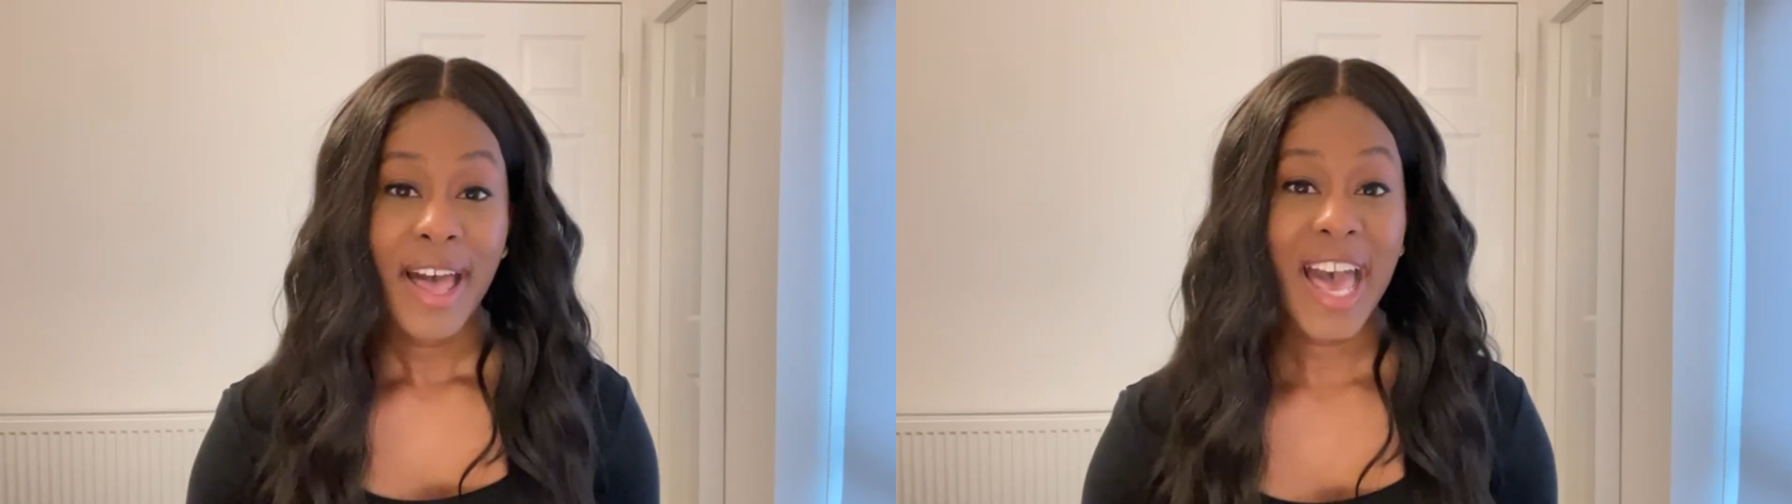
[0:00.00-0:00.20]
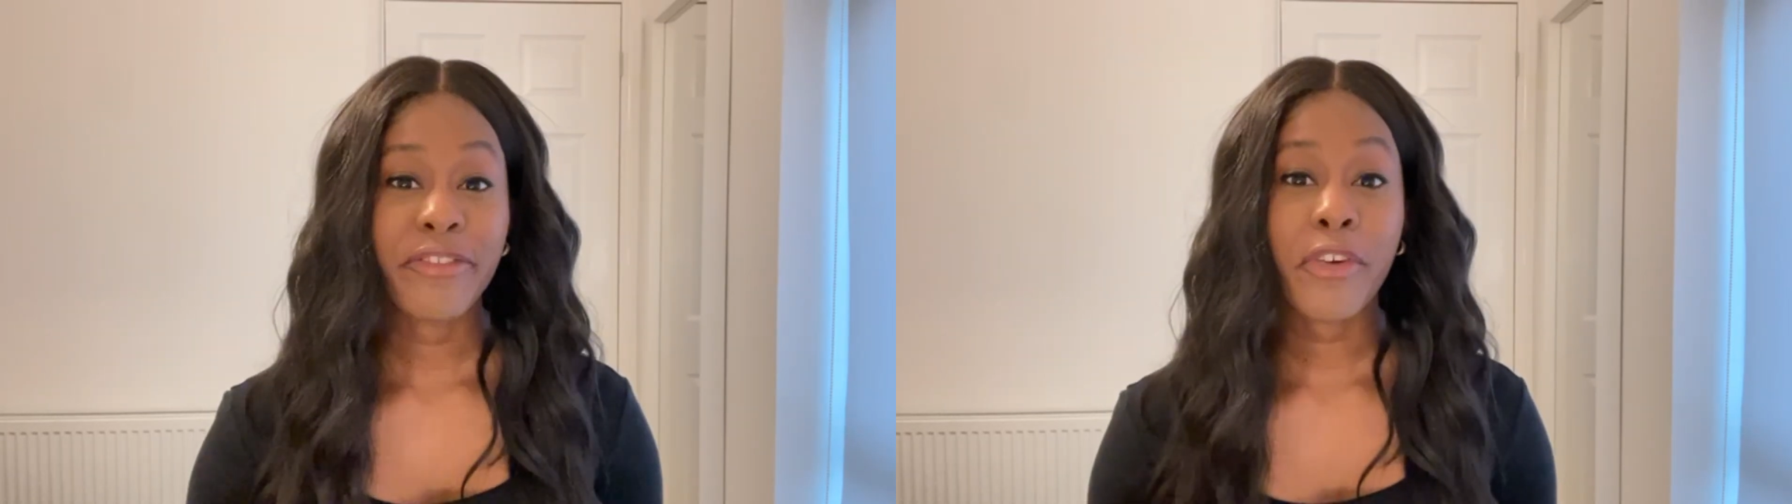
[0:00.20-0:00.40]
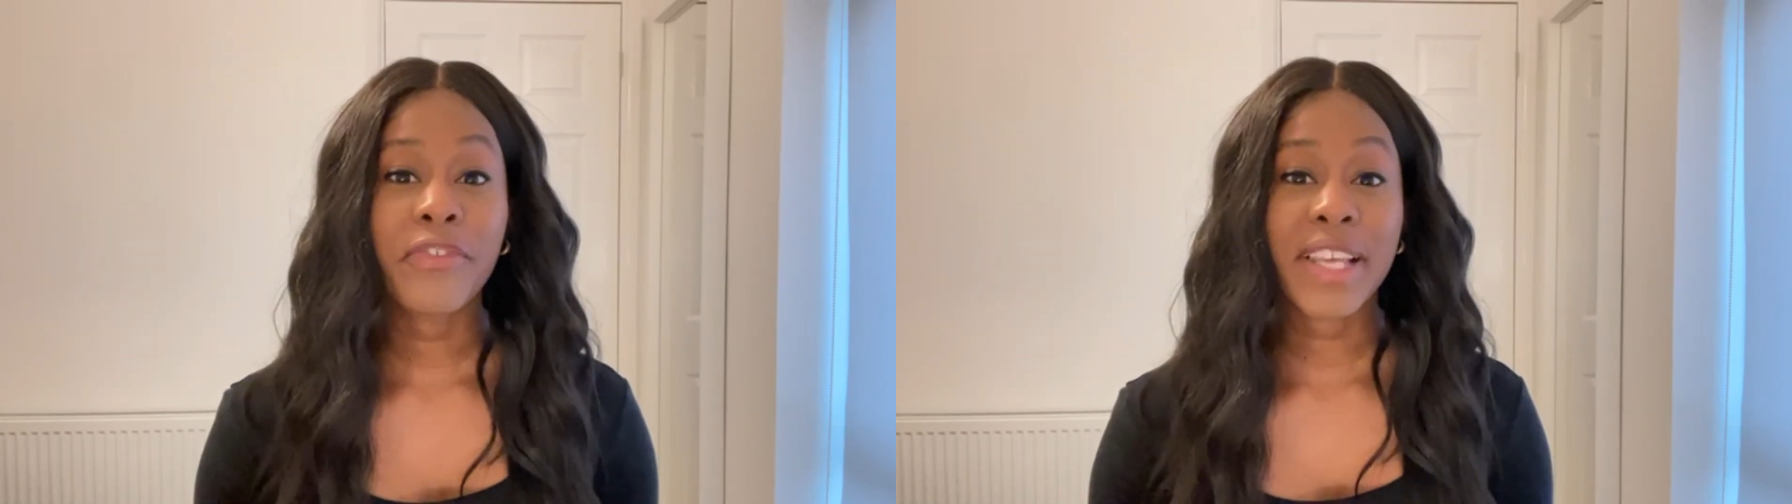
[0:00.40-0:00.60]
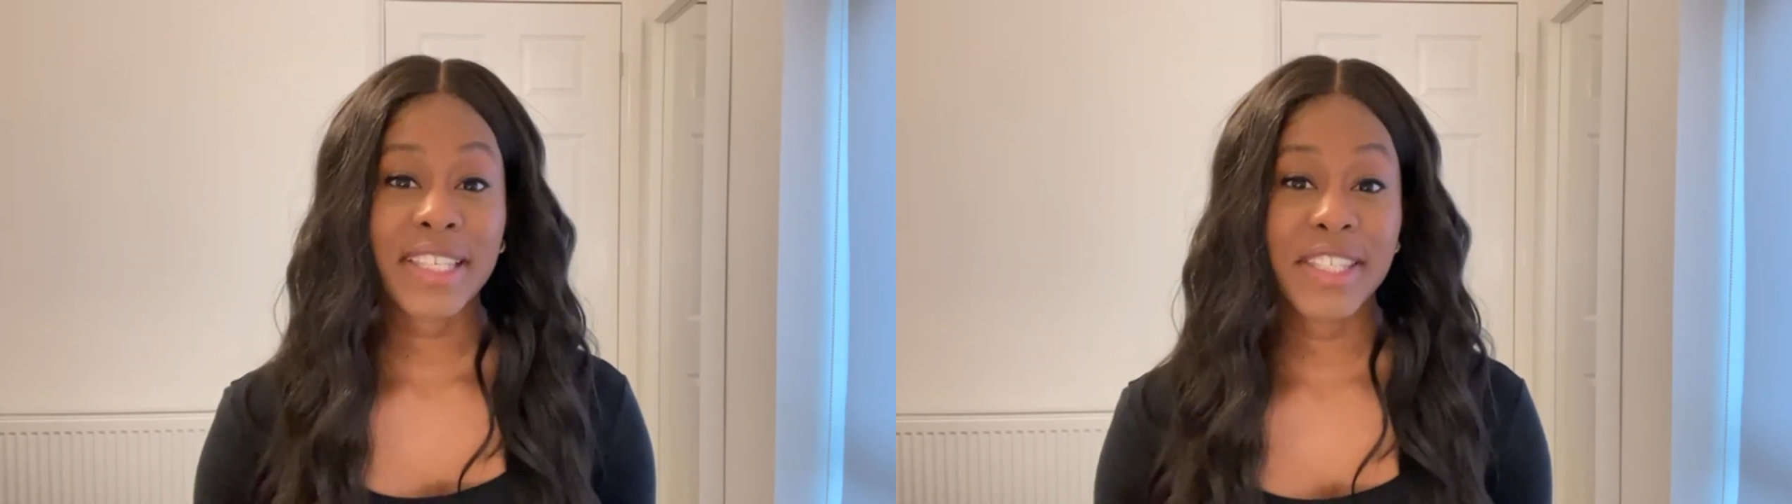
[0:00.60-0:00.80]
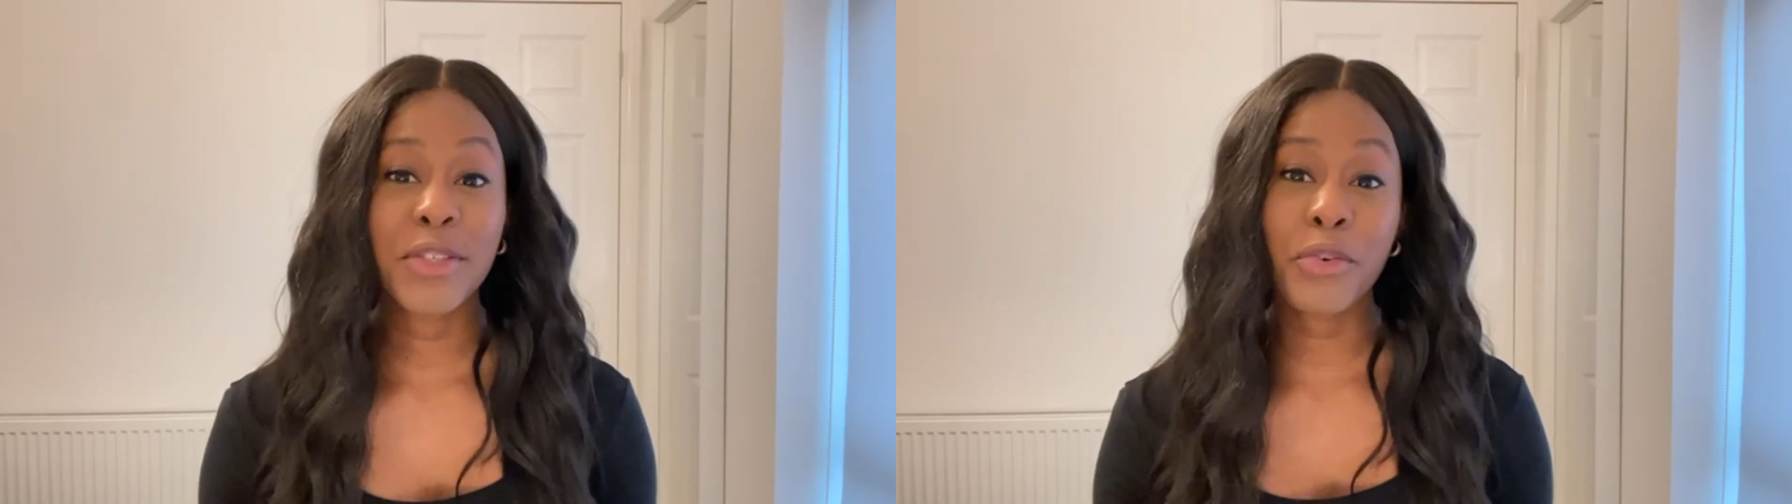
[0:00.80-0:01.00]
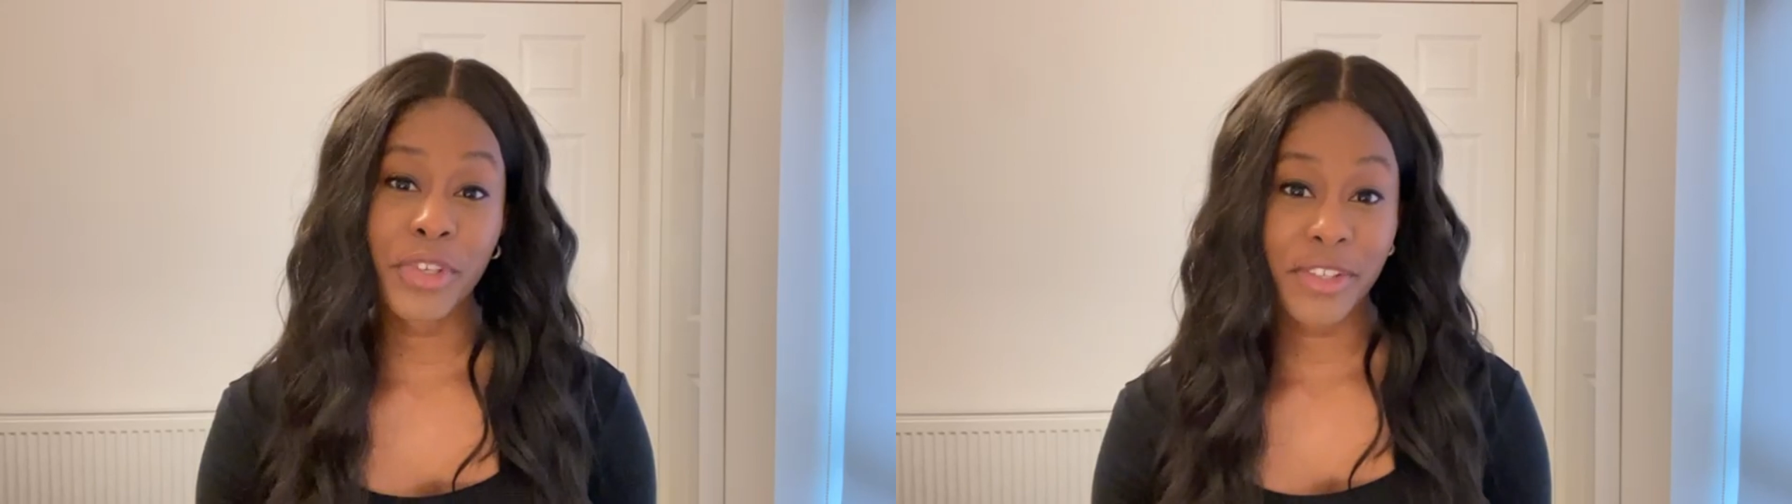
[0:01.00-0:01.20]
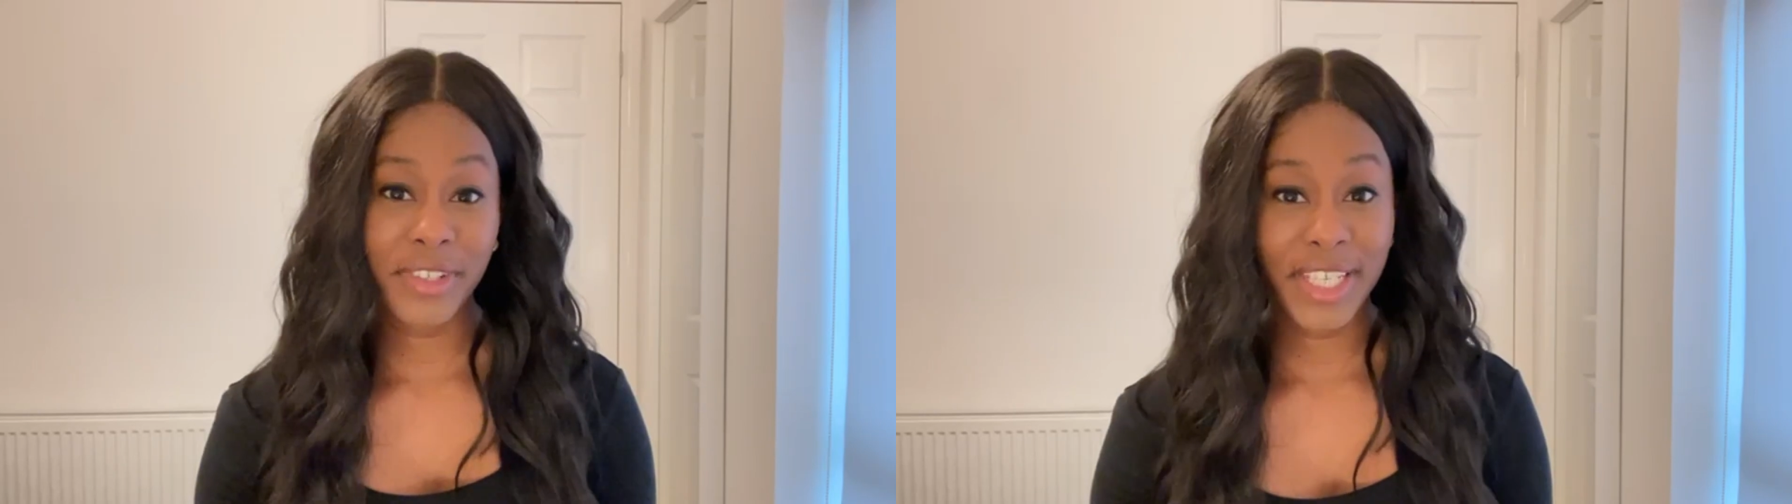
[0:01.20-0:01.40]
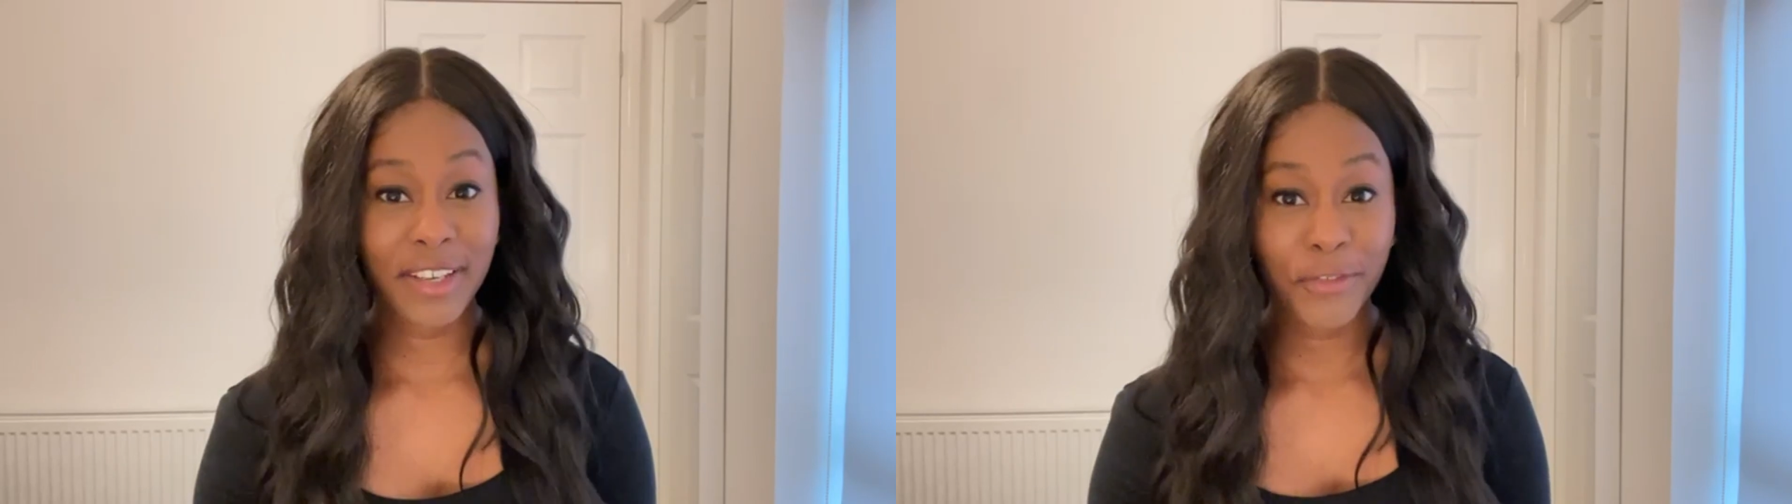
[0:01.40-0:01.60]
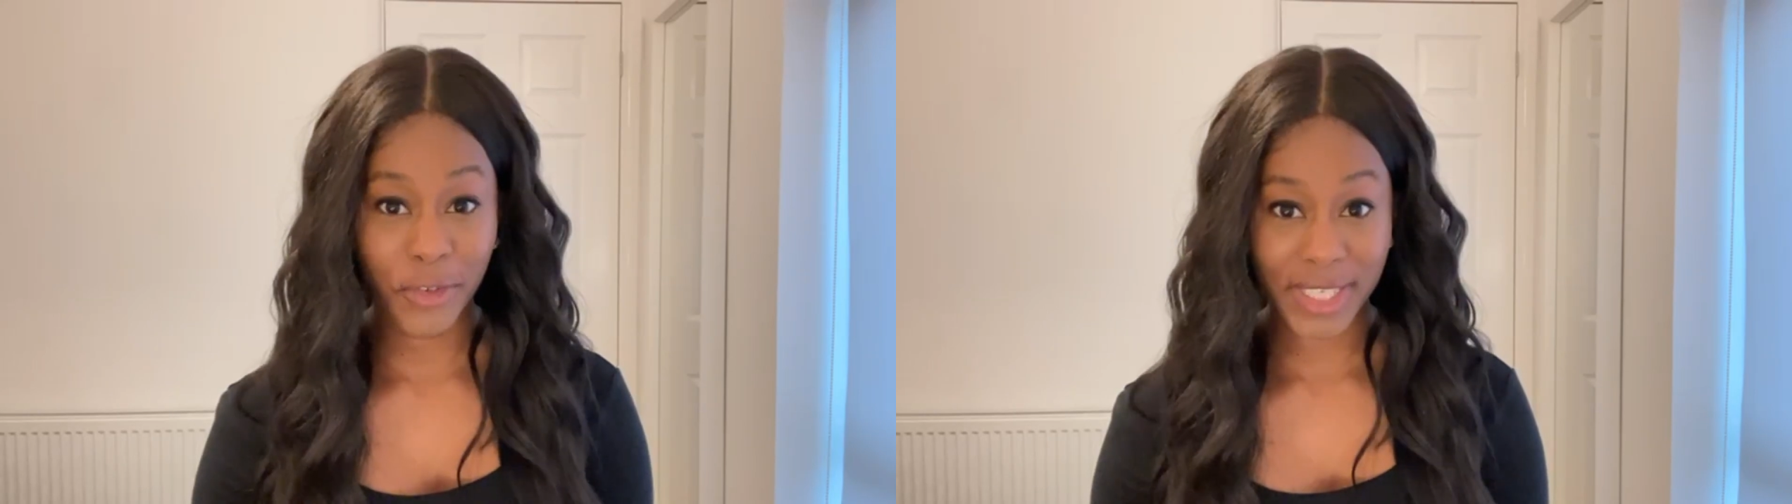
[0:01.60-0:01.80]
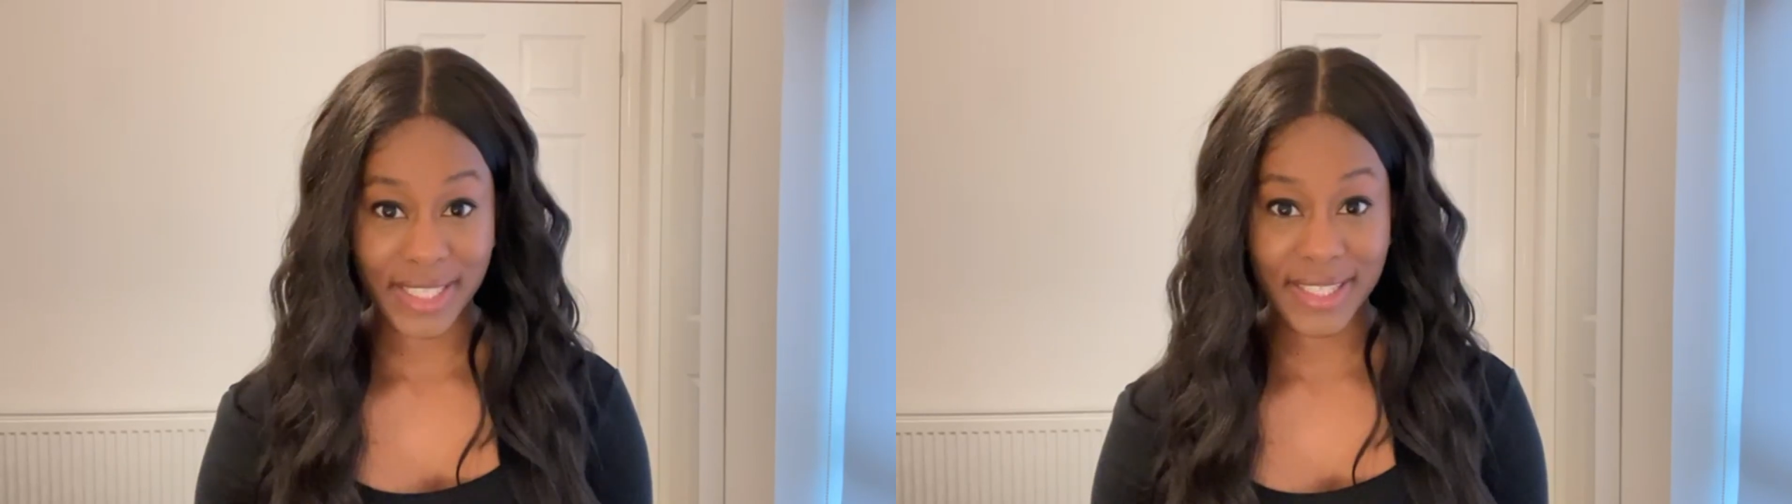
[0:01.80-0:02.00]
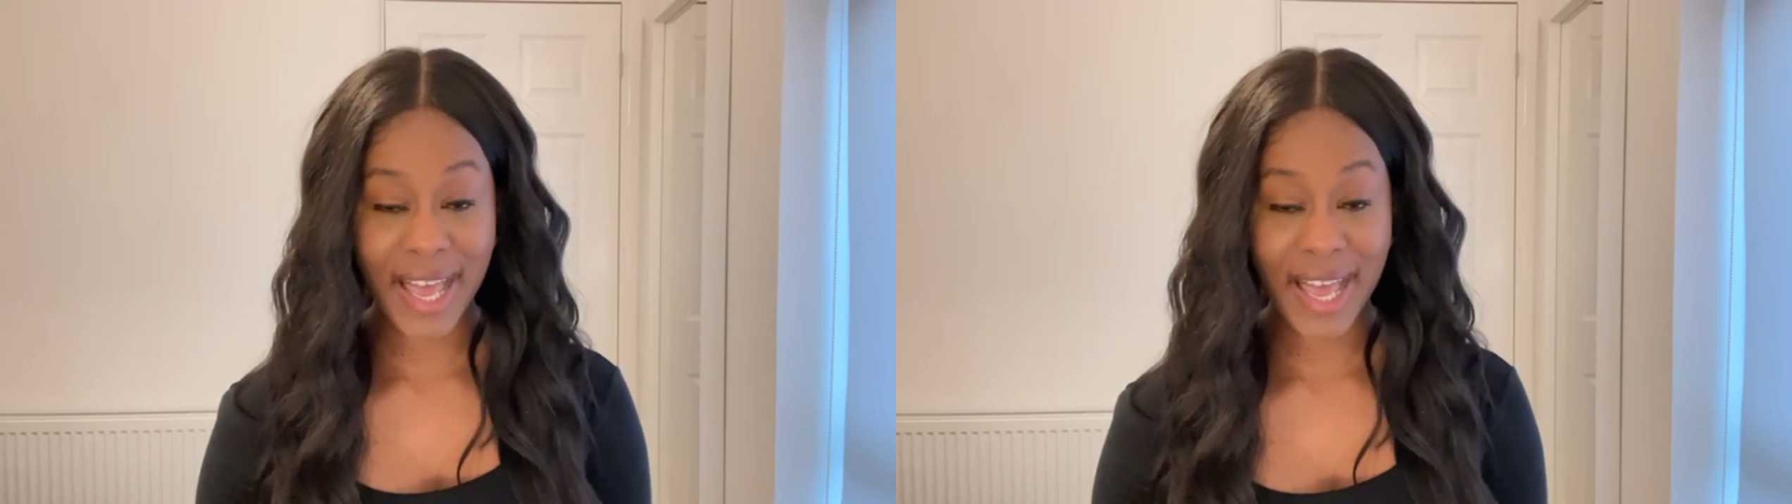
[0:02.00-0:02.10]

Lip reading: and reflects your unique voice